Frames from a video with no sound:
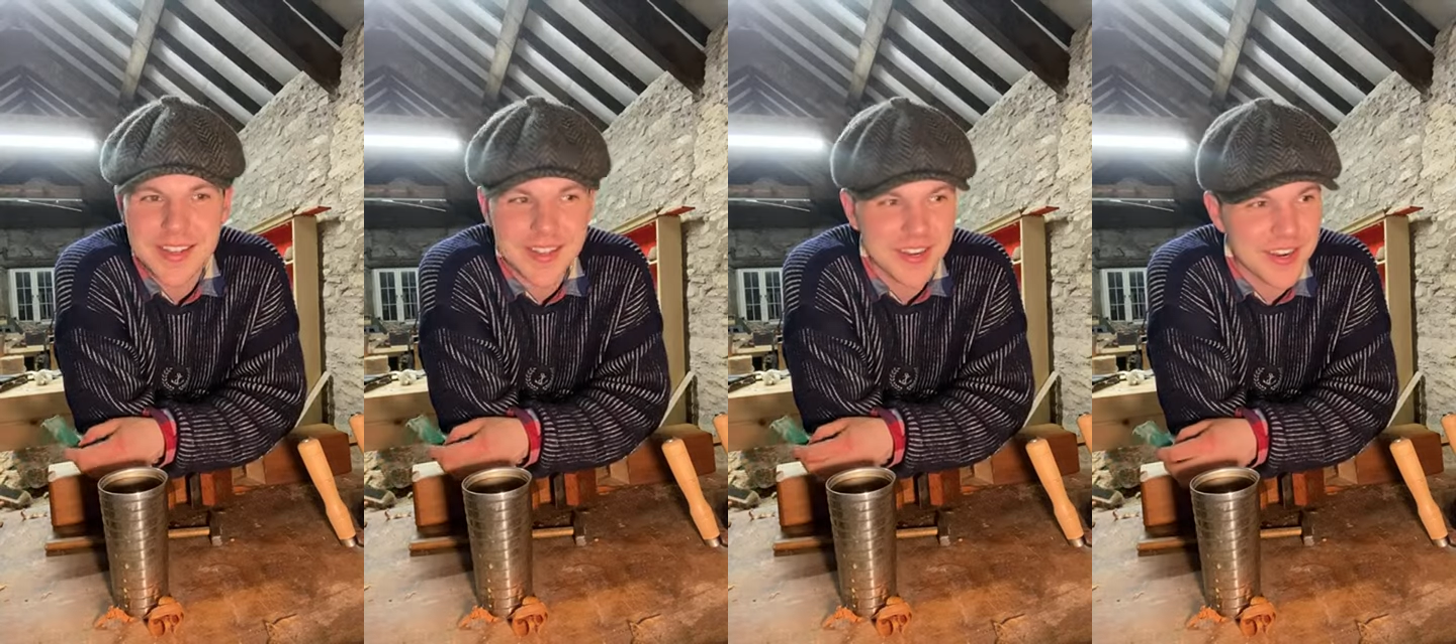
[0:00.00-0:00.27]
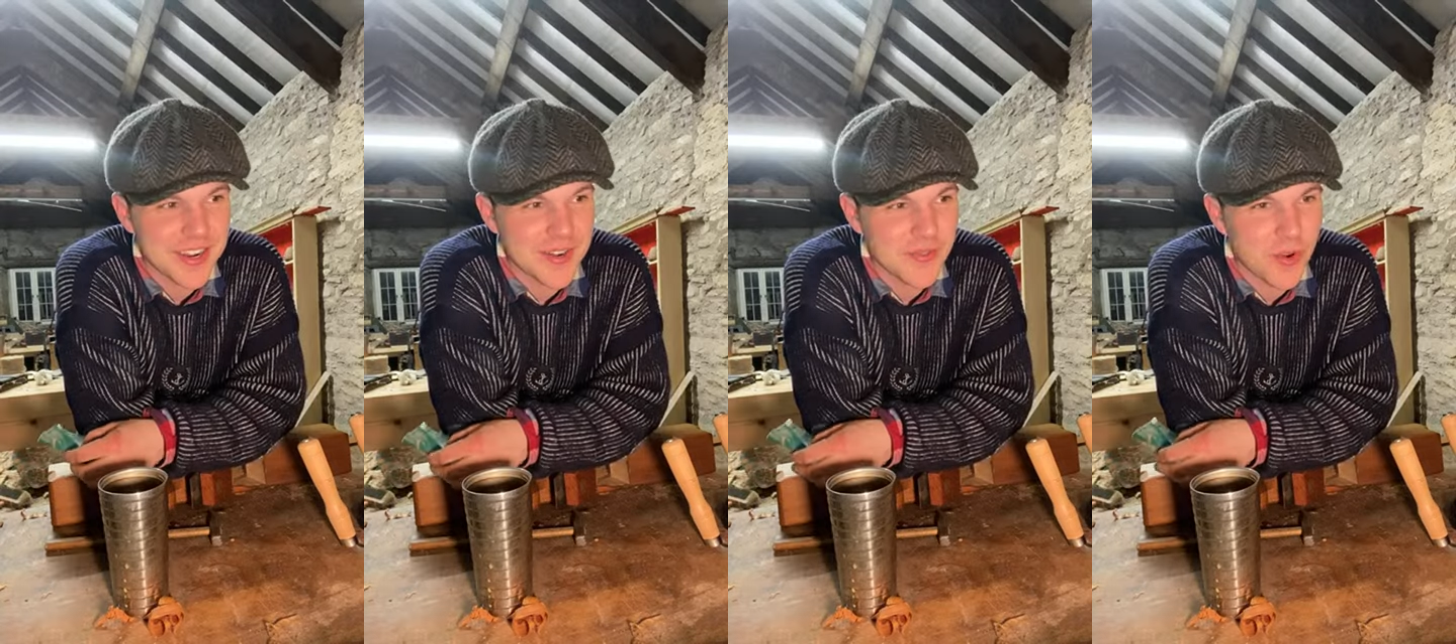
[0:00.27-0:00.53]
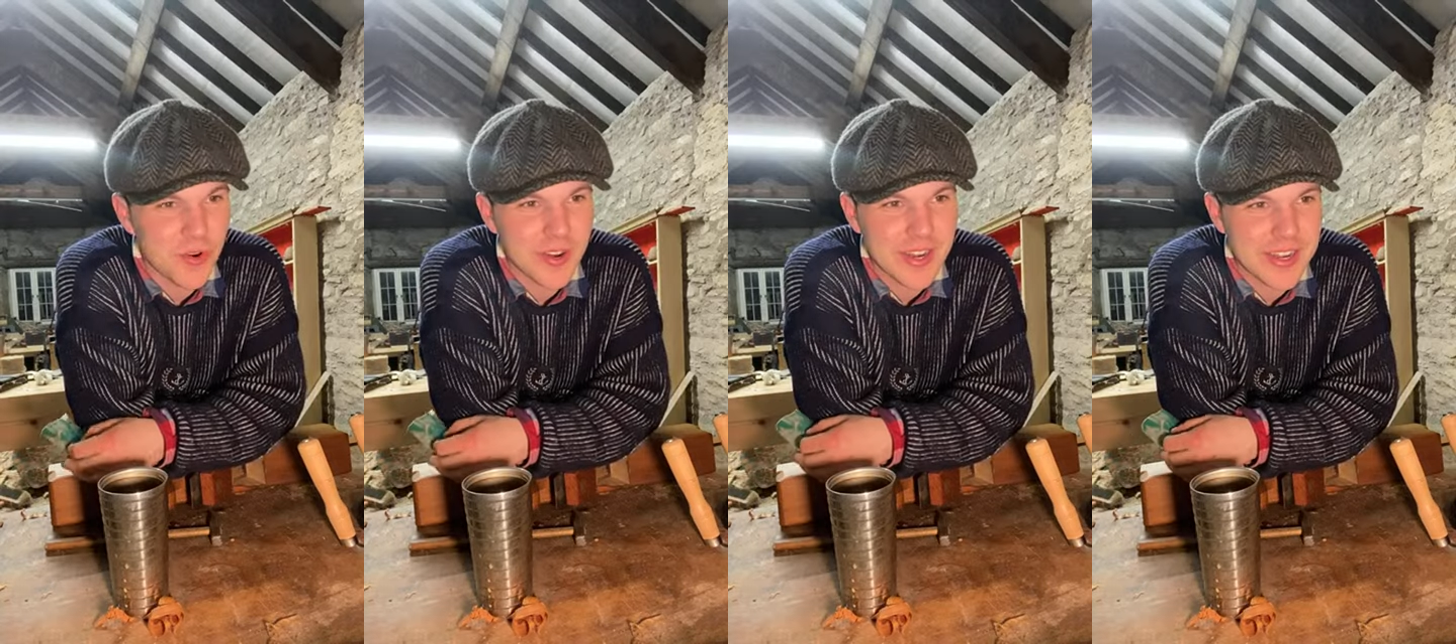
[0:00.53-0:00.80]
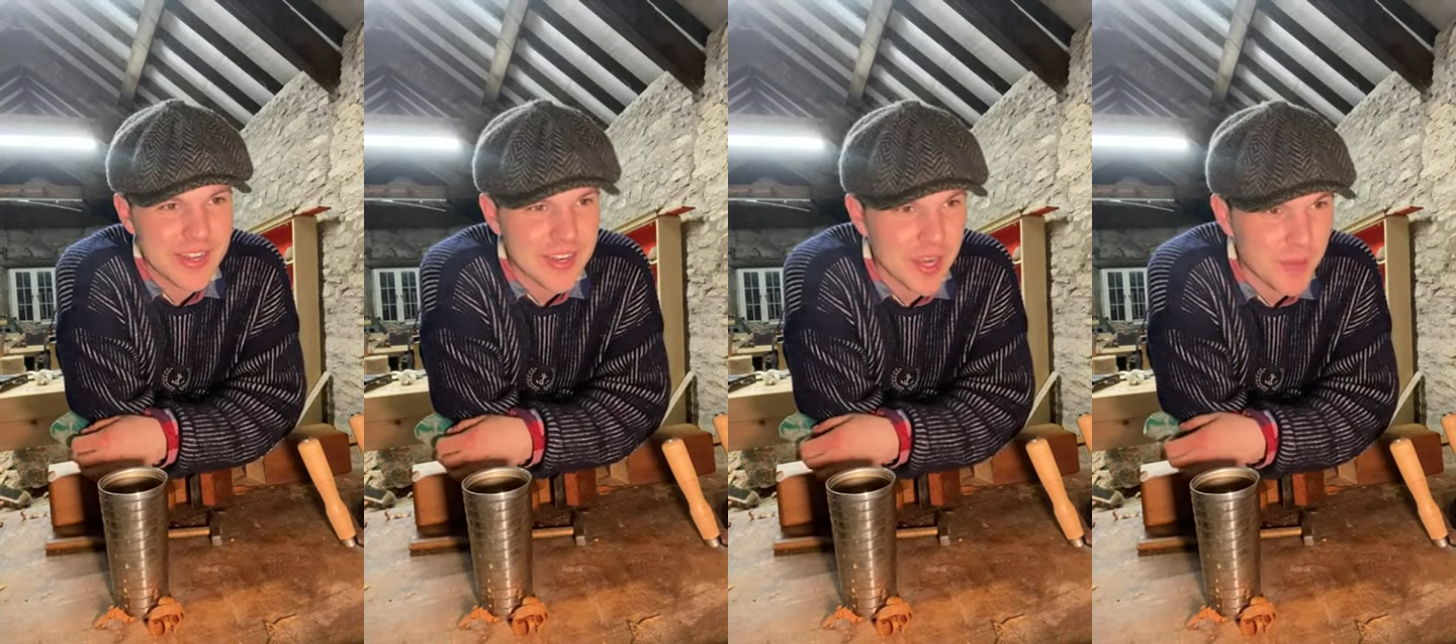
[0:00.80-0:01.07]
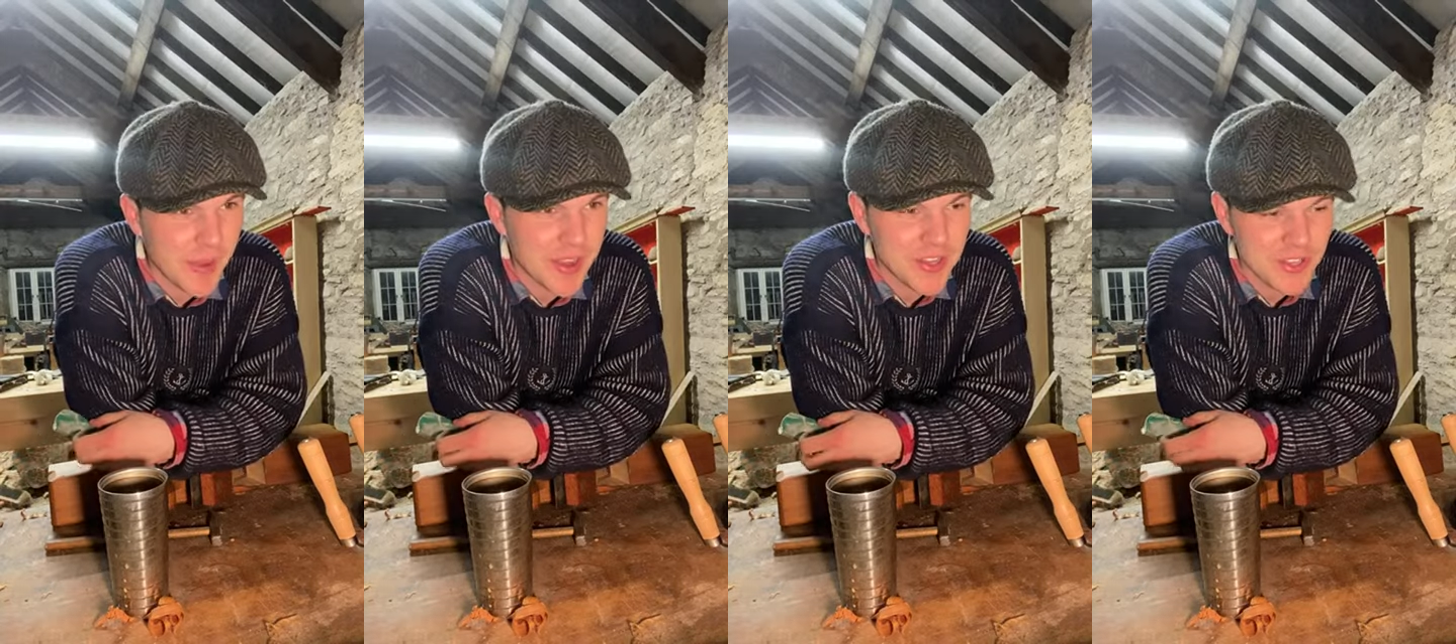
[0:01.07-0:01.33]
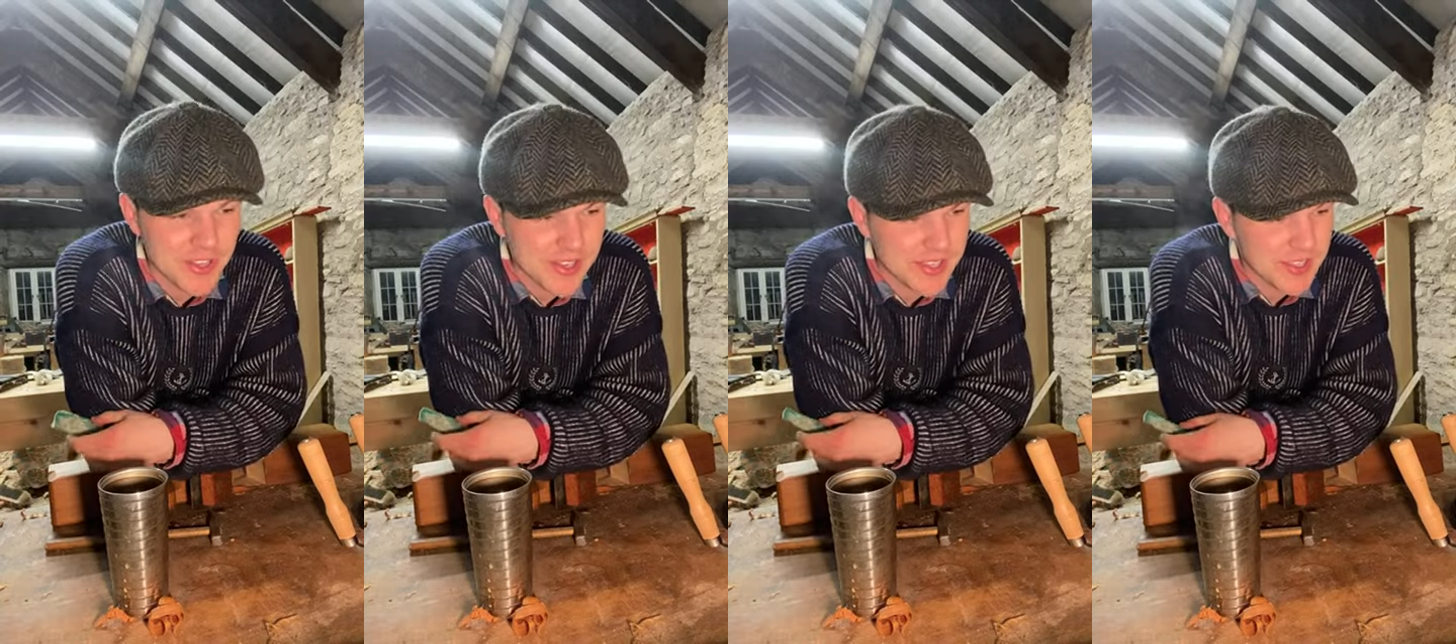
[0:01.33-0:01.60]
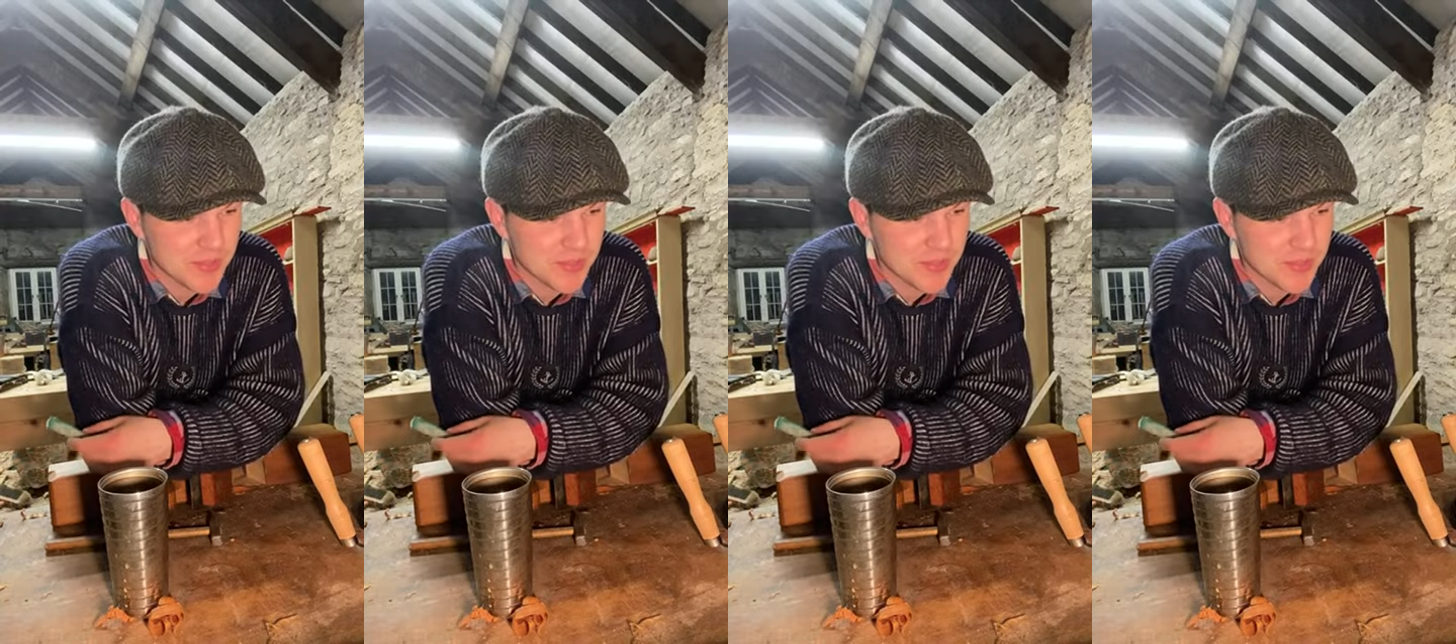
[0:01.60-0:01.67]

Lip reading: they're kind of ugly and homogenous,